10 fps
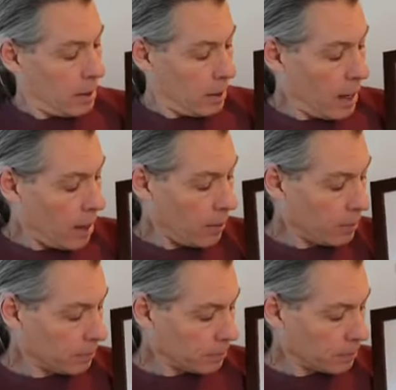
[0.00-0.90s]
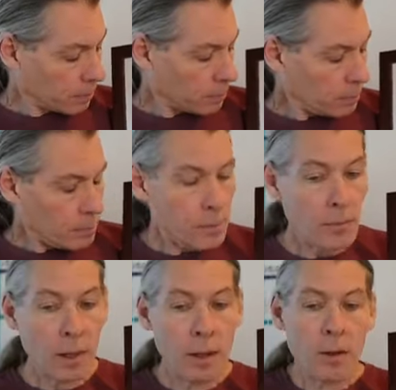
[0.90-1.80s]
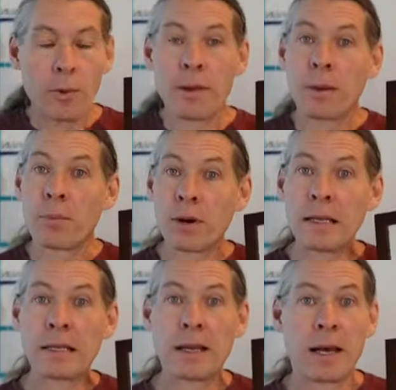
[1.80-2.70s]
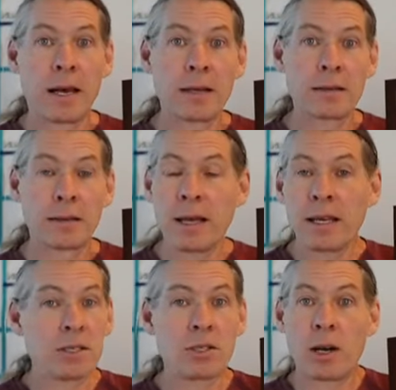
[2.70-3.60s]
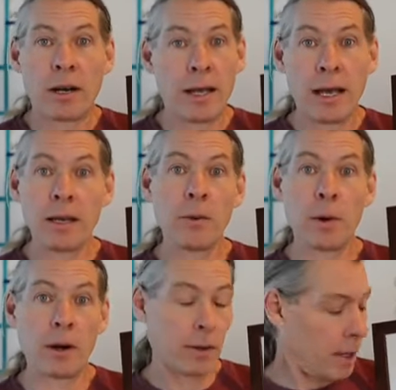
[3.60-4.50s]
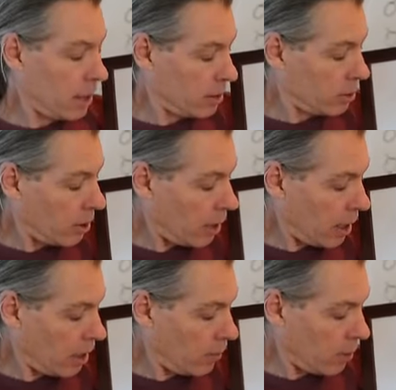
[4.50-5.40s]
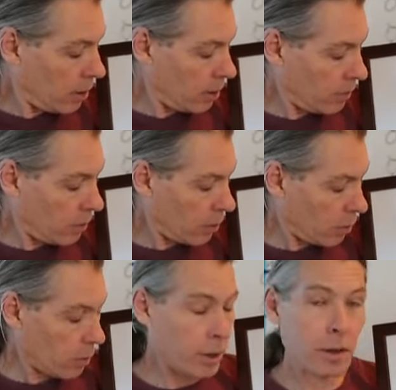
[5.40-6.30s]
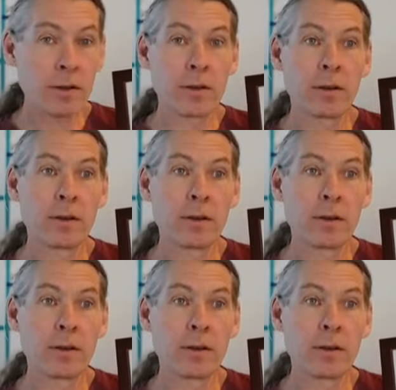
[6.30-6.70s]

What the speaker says: Now, when they print an X, they can start anywhere. They can start at any one of these four corners,